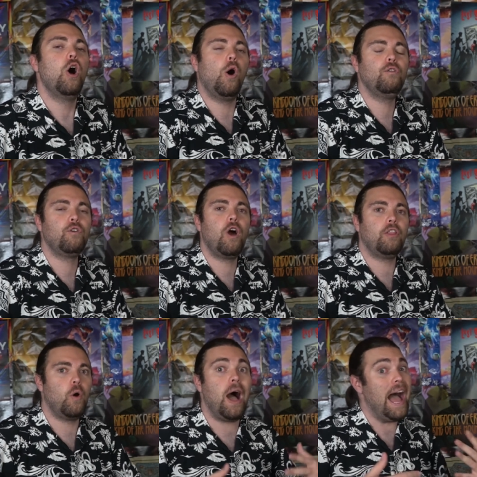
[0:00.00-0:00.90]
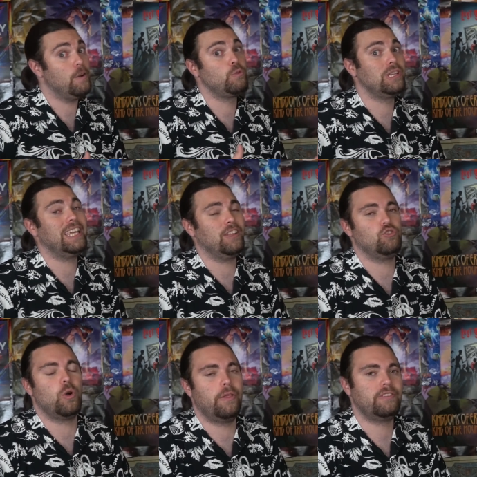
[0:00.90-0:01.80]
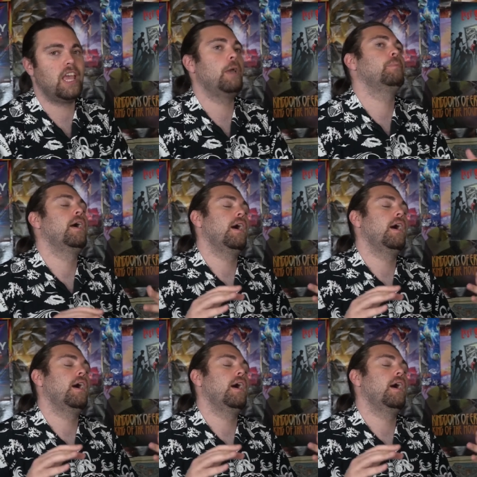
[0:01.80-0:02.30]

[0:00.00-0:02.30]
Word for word: Overall, though, I really enjoy this game.